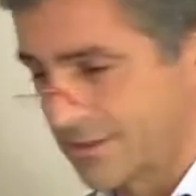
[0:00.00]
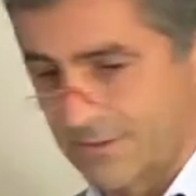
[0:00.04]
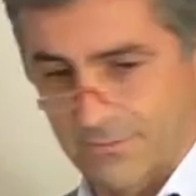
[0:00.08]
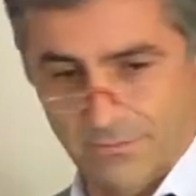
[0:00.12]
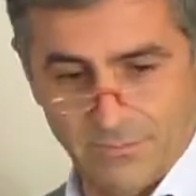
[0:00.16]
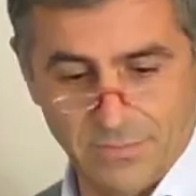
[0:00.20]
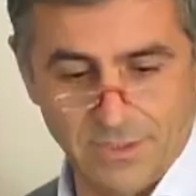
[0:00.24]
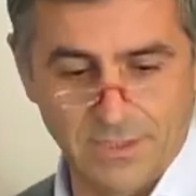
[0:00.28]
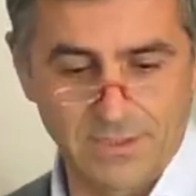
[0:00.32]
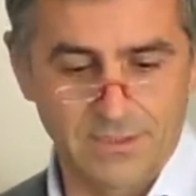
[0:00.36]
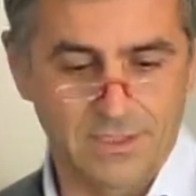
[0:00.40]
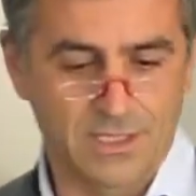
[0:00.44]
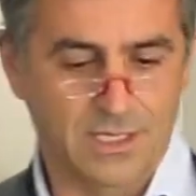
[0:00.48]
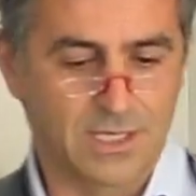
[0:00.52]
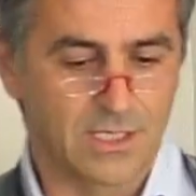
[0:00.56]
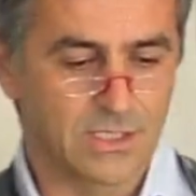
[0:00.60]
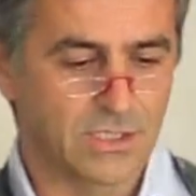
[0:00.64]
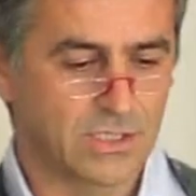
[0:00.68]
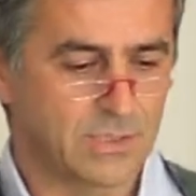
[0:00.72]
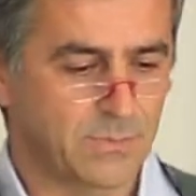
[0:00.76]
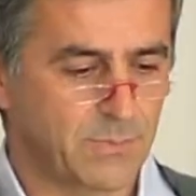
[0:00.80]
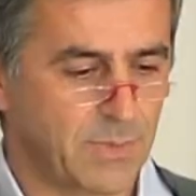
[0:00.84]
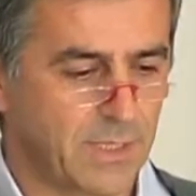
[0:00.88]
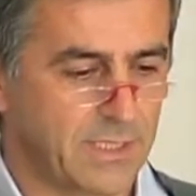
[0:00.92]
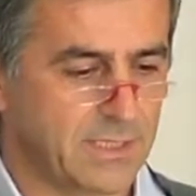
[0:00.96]
very large
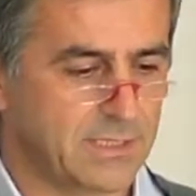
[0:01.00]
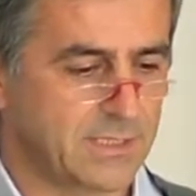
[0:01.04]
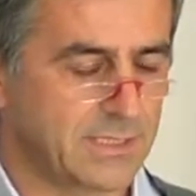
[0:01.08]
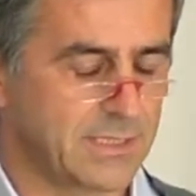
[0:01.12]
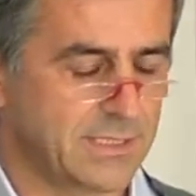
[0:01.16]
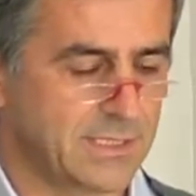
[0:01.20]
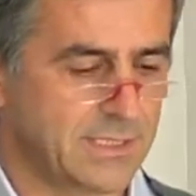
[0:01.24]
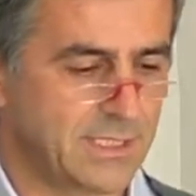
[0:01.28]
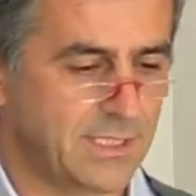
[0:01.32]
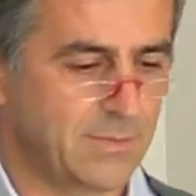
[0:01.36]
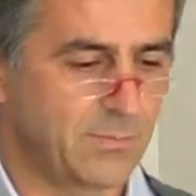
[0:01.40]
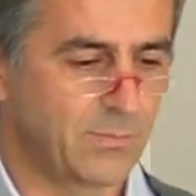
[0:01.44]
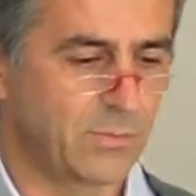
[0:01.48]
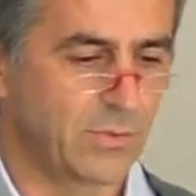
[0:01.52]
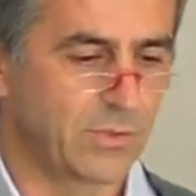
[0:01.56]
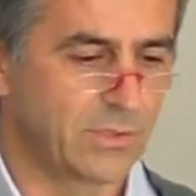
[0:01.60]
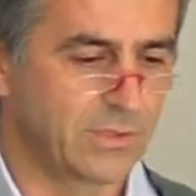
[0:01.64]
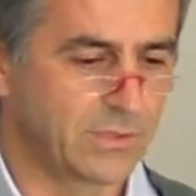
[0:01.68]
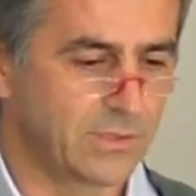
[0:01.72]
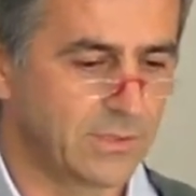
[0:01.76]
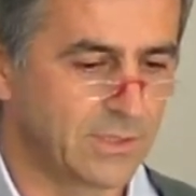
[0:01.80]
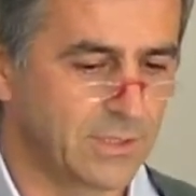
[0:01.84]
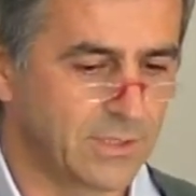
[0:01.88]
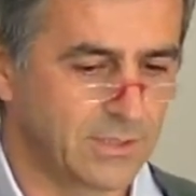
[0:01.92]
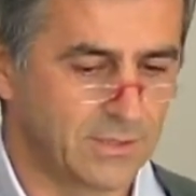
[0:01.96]
space in sea point
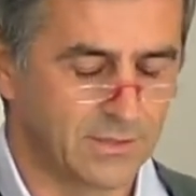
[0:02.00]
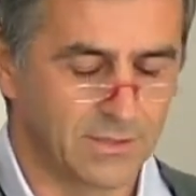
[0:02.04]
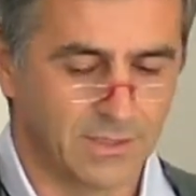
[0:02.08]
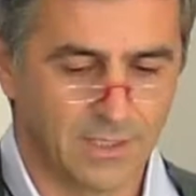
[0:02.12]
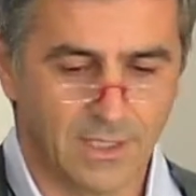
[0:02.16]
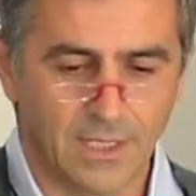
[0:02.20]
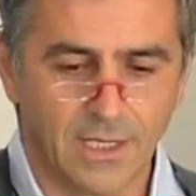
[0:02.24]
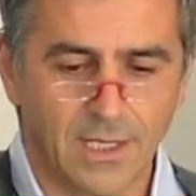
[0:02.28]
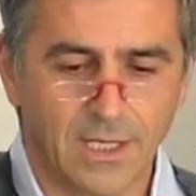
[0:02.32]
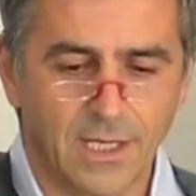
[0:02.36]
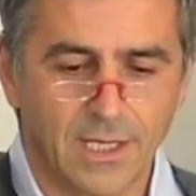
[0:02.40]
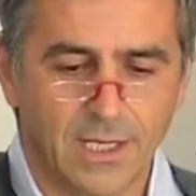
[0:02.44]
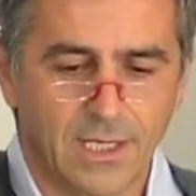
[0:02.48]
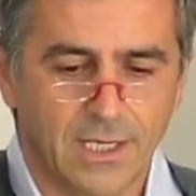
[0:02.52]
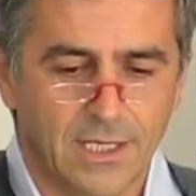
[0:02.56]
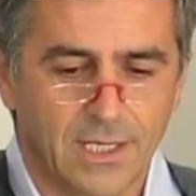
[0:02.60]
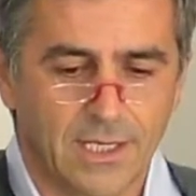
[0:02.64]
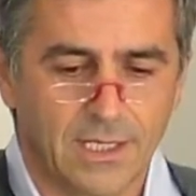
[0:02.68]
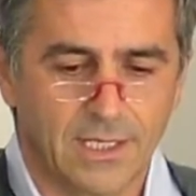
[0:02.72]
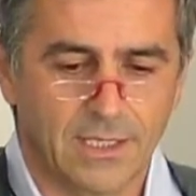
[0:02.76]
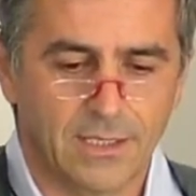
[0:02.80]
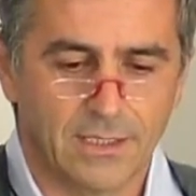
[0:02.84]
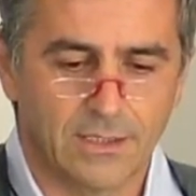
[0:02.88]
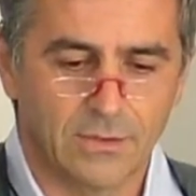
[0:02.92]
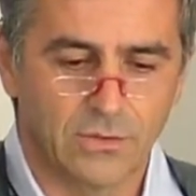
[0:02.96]
on
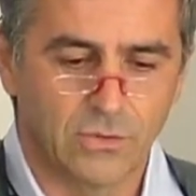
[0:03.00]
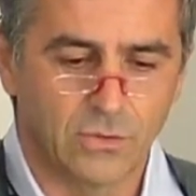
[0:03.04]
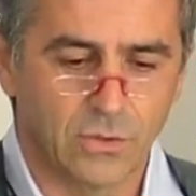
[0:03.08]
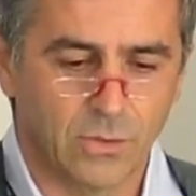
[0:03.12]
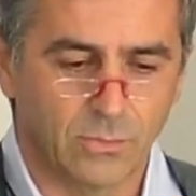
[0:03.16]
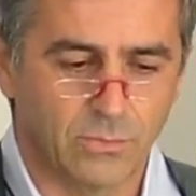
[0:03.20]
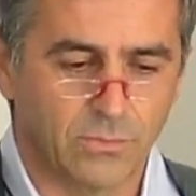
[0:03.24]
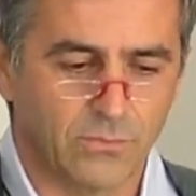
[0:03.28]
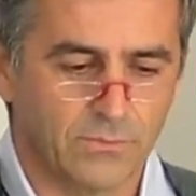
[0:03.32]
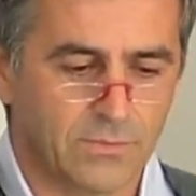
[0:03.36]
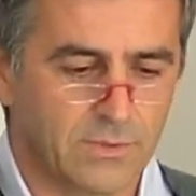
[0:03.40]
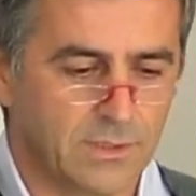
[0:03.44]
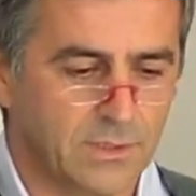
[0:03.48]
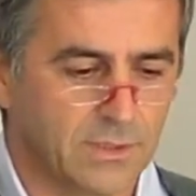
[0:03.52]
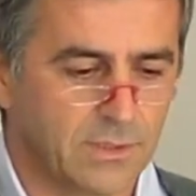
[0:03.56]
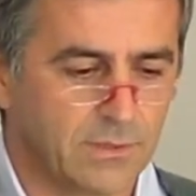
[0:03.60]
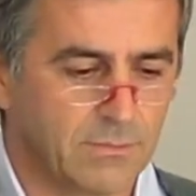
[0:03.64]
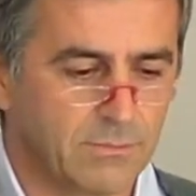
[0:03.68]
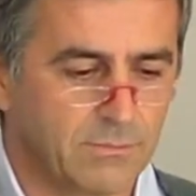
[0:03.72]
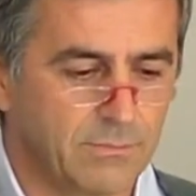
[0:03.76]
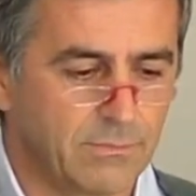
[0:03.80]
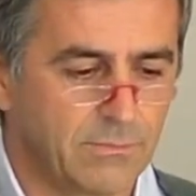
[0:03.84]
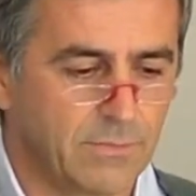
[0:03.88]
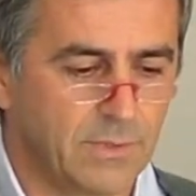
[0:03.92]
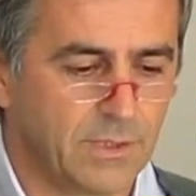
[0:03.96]
the top of the
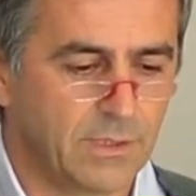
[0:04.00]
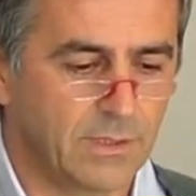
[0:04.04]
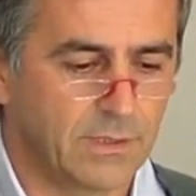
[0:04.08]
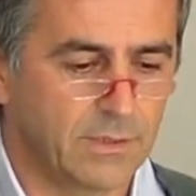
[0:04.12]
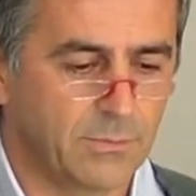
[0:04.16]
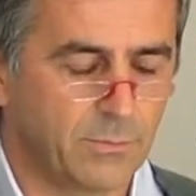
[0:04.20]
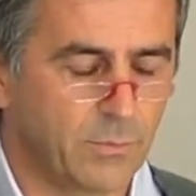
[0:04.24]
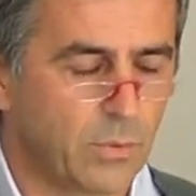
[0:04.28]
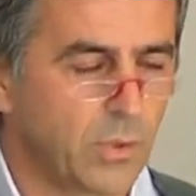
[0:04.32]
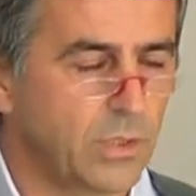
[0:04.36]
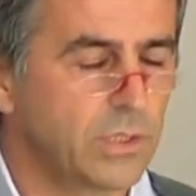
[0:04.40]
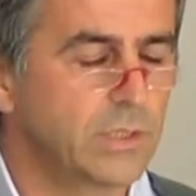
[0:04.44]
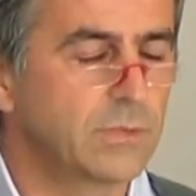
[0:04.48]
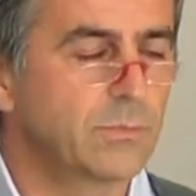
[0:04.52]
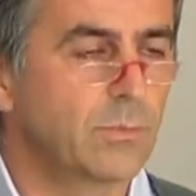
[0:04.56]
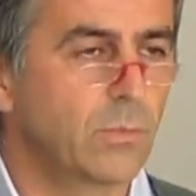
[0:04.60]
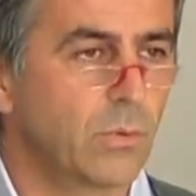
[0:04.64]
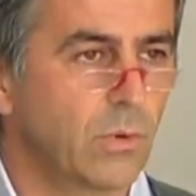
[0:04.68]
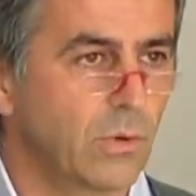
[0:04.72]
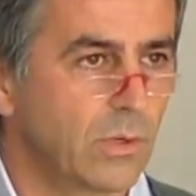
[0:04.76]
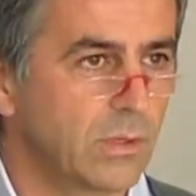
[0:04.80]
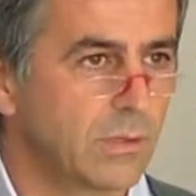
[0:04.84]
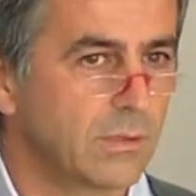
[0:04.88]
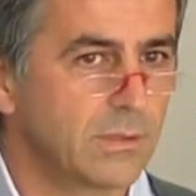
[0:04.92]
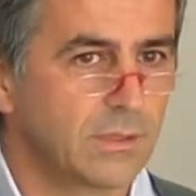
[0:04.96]
Point Mall.